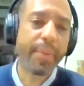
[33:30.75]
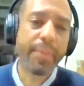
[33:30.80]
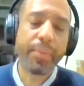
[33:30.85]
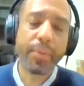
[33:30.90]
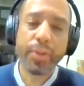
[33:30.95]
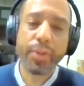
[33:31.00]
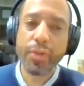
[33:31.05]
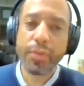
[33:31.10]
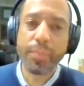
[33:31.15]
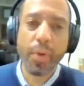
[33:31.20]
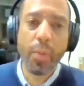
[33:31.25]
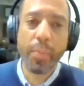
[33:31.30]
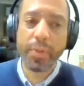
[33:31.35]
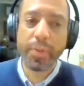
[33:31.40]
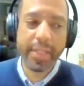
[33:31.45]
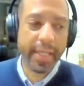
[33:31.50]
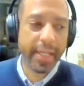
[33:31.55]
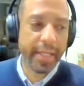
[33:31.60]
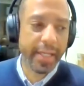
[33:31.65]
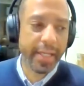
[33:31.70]
people use mobile
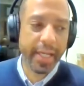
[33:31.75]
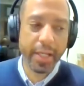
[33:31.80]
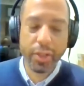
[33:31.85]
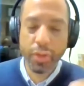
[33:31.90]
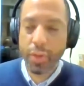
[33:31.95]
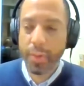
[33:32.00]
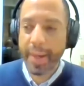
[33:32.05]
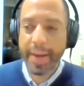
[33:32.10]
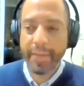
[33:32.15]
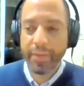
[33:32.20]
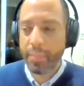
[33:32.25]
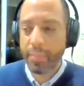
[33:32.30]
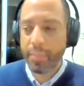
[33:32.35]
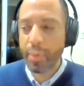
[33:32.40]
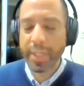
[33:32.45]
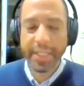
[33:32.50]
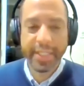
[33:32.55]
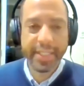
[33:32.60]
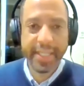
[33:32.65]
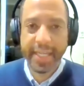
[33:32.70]
ticketing and you don't have the
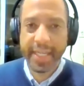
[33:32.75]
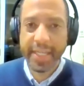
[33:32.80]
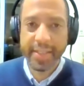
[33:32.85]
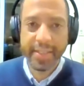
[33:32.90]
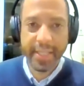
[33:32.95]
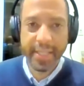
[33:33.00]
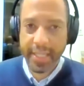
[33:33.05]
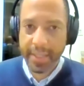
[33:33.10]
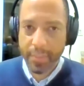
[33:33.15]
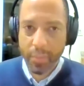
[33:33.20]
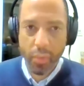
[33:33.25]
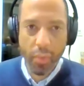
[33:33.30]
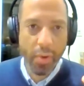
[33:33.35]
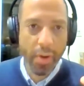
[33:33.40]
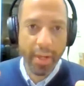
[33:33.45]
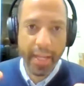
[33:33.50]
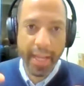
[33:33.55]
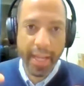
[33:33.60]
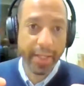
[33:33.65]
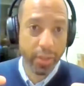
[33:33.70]
pretty tickets
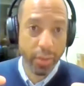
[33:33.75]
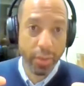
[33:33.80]
anymore like